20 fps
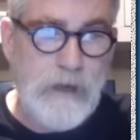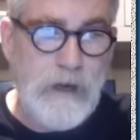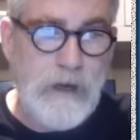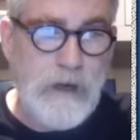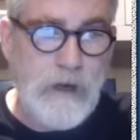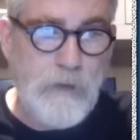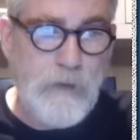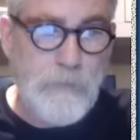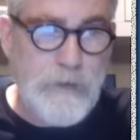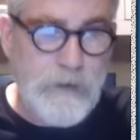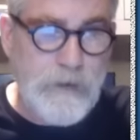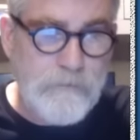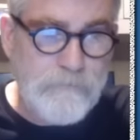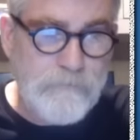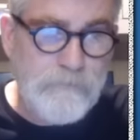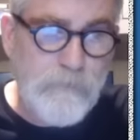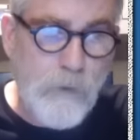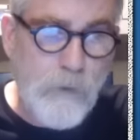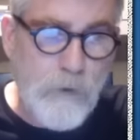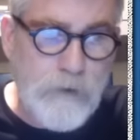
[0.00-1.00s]
Uh, we have
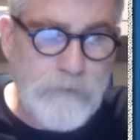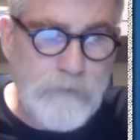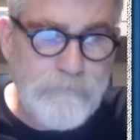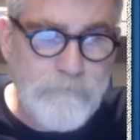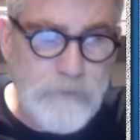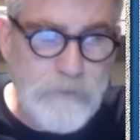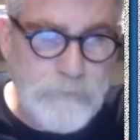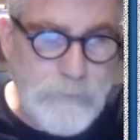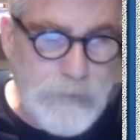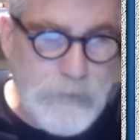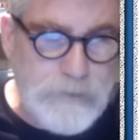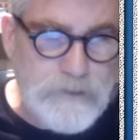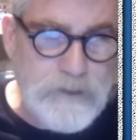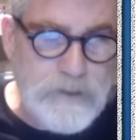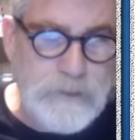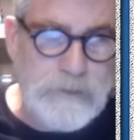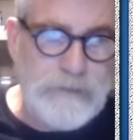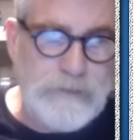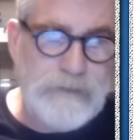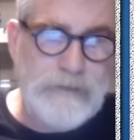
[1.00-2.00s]
more information
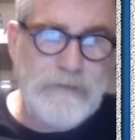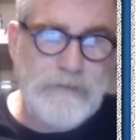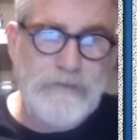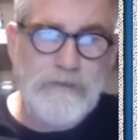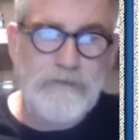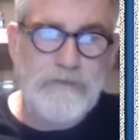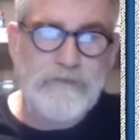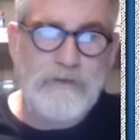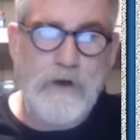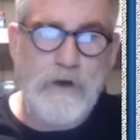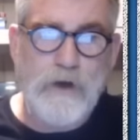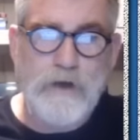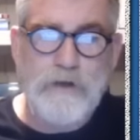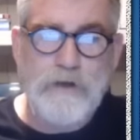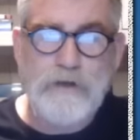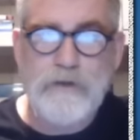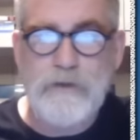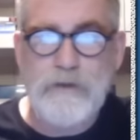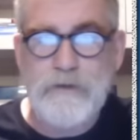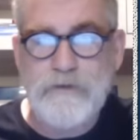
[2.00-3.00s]
in this
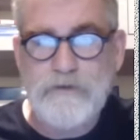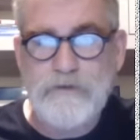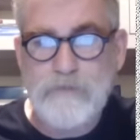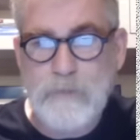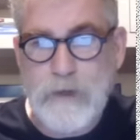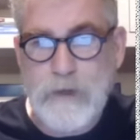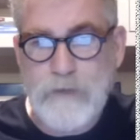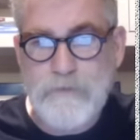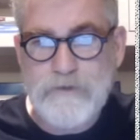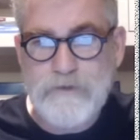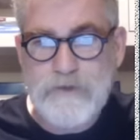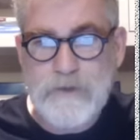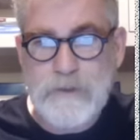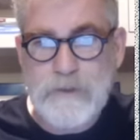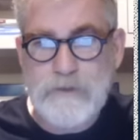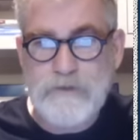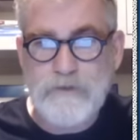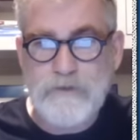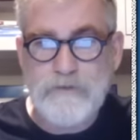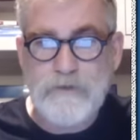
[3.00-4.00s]
article as well that you
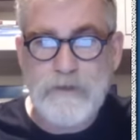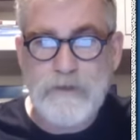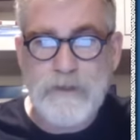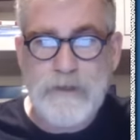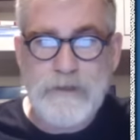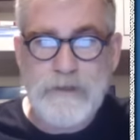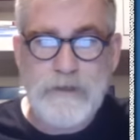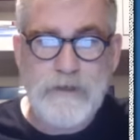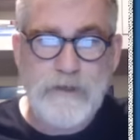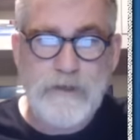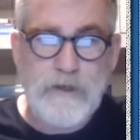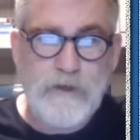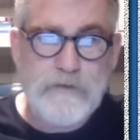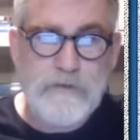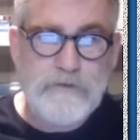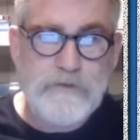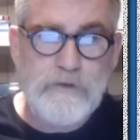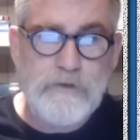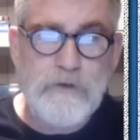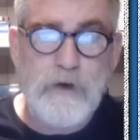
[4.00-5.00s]
can just click and go
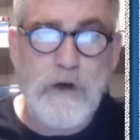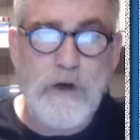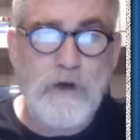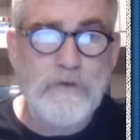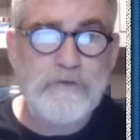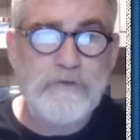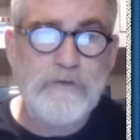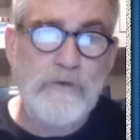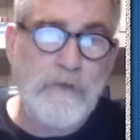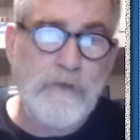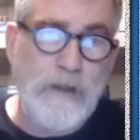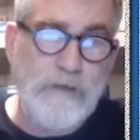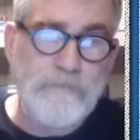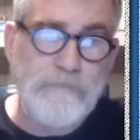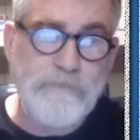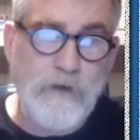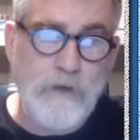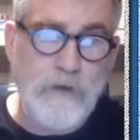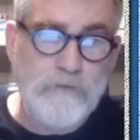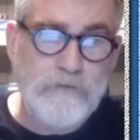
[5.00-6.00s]
to. Also, like
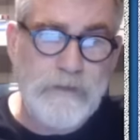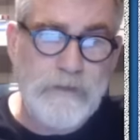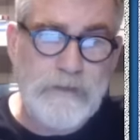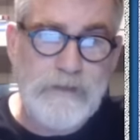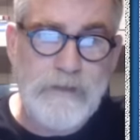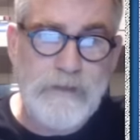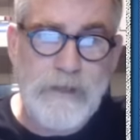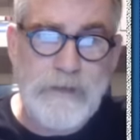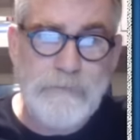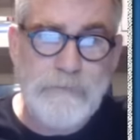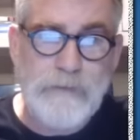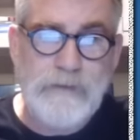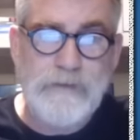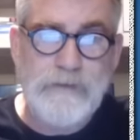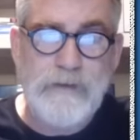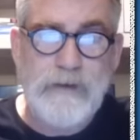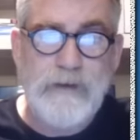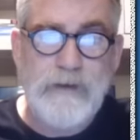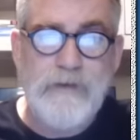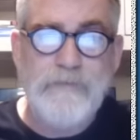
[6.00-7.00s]
falsely
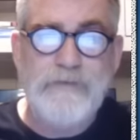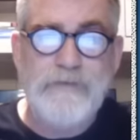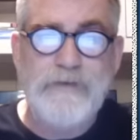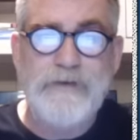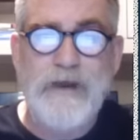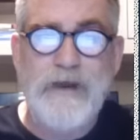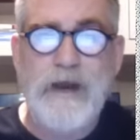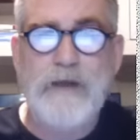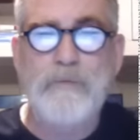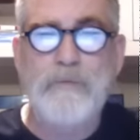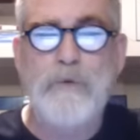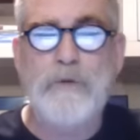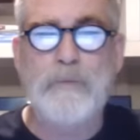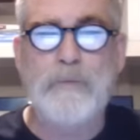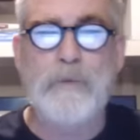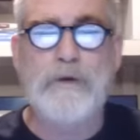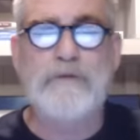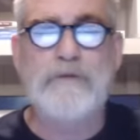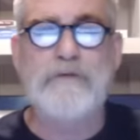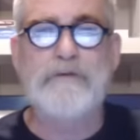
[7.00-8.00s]
claiming the
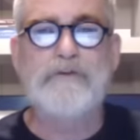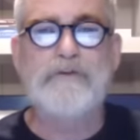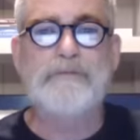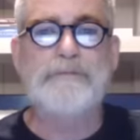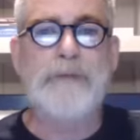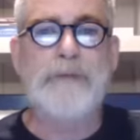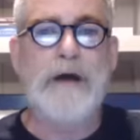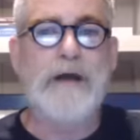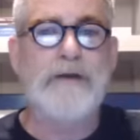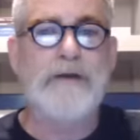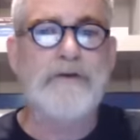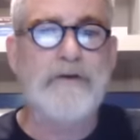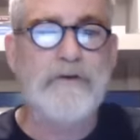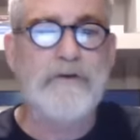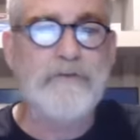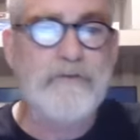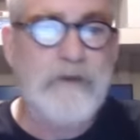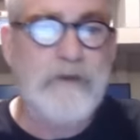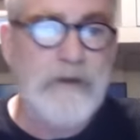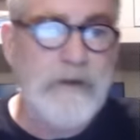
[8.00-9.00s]
911
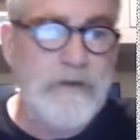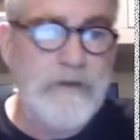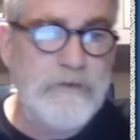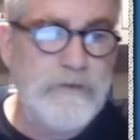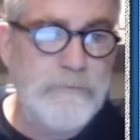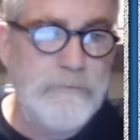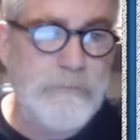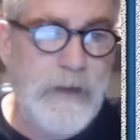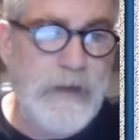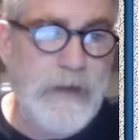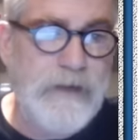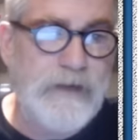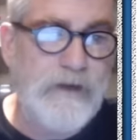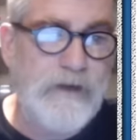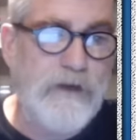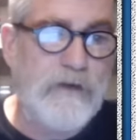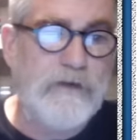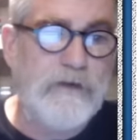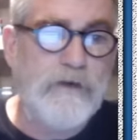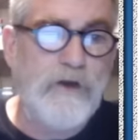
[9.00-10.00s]
responders demanding
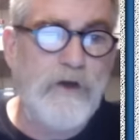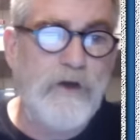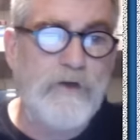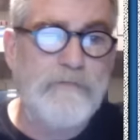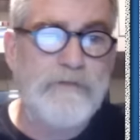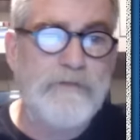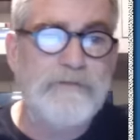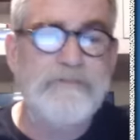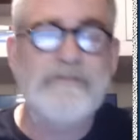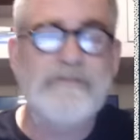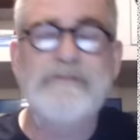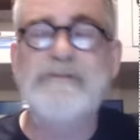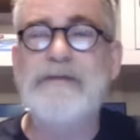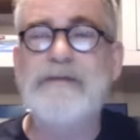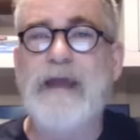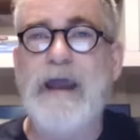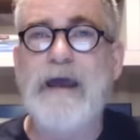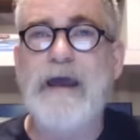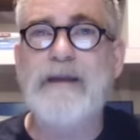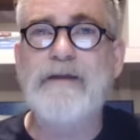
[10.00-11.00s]
her COVID
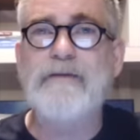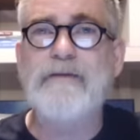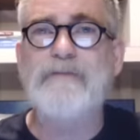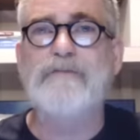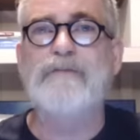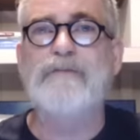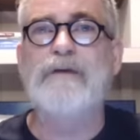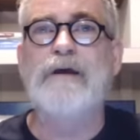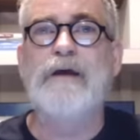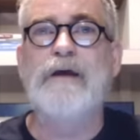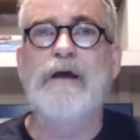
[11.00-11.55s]
status.